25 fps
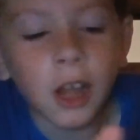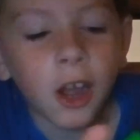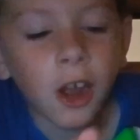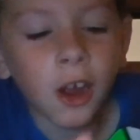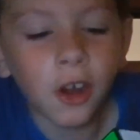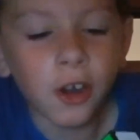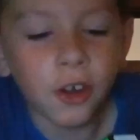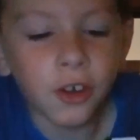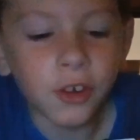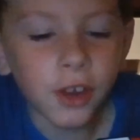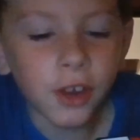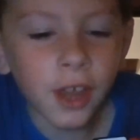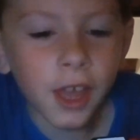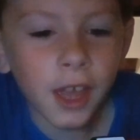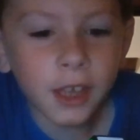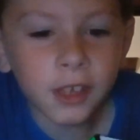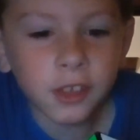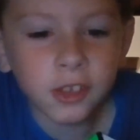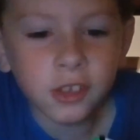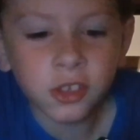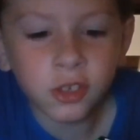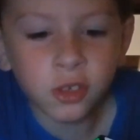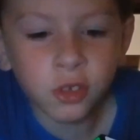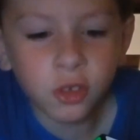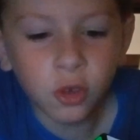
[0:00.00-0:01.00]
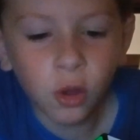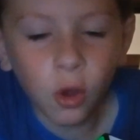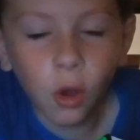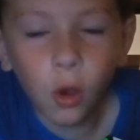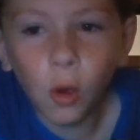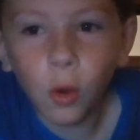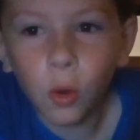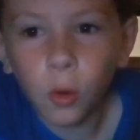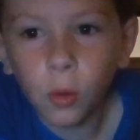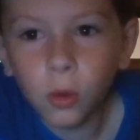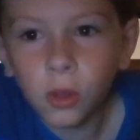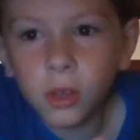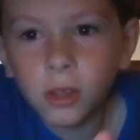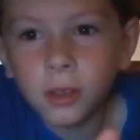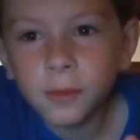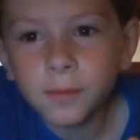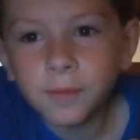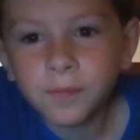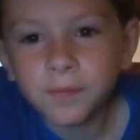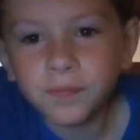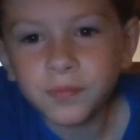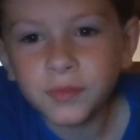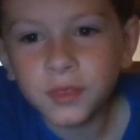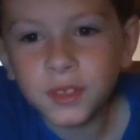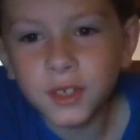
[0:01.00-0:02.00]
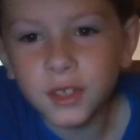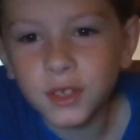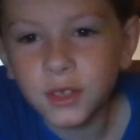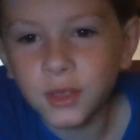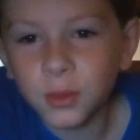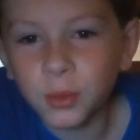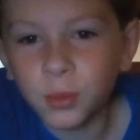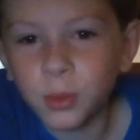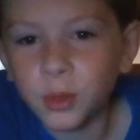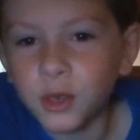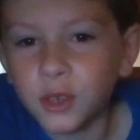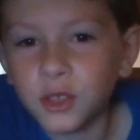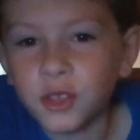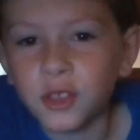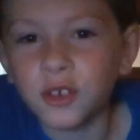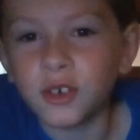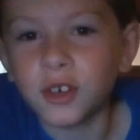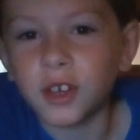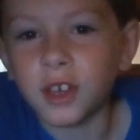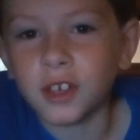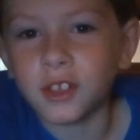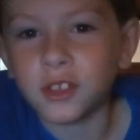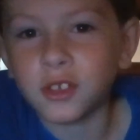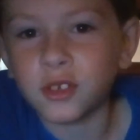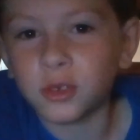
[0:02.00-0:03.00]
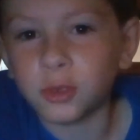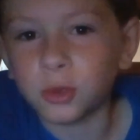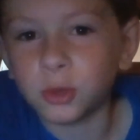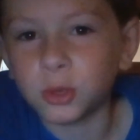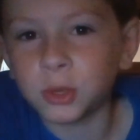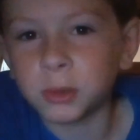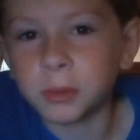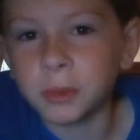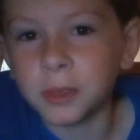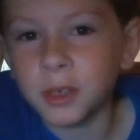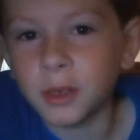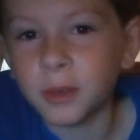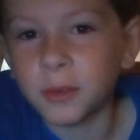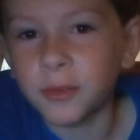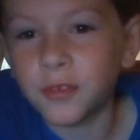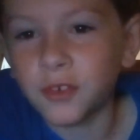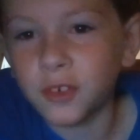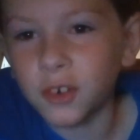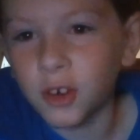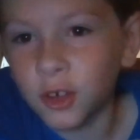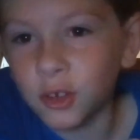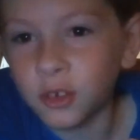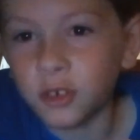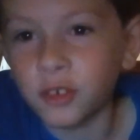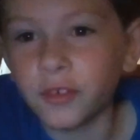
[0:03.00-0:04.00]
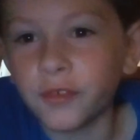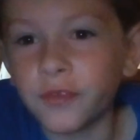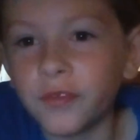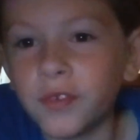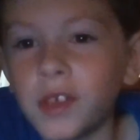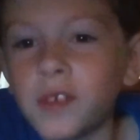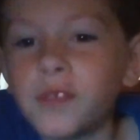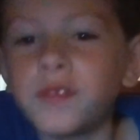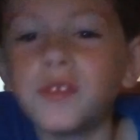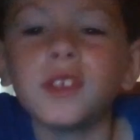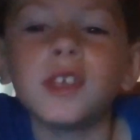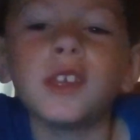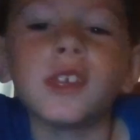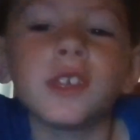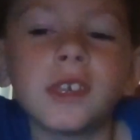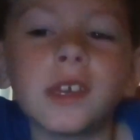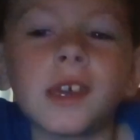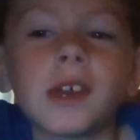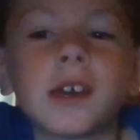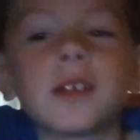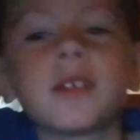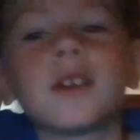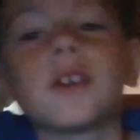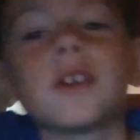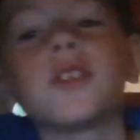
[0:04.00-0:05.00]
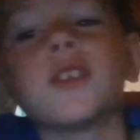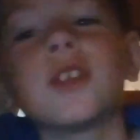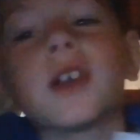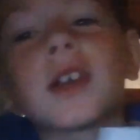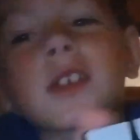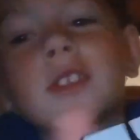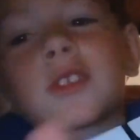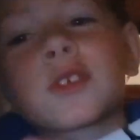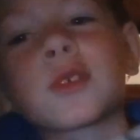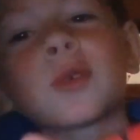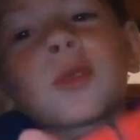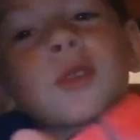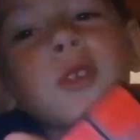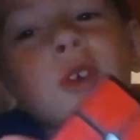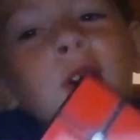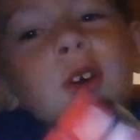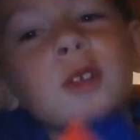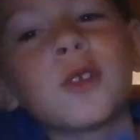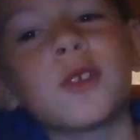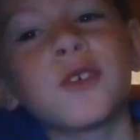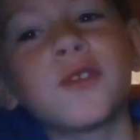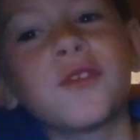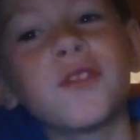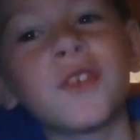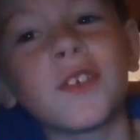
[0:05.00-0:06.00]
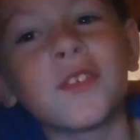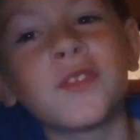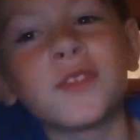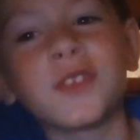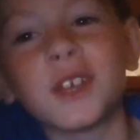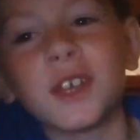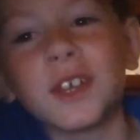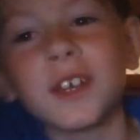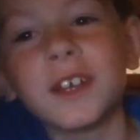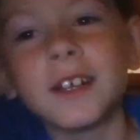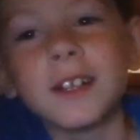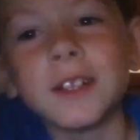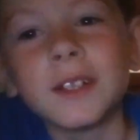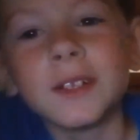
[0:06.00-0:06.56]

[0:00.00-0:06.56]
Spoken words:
Our next goal is, what is our next goal? Should we go for 150? Yeah, our next goal is 150.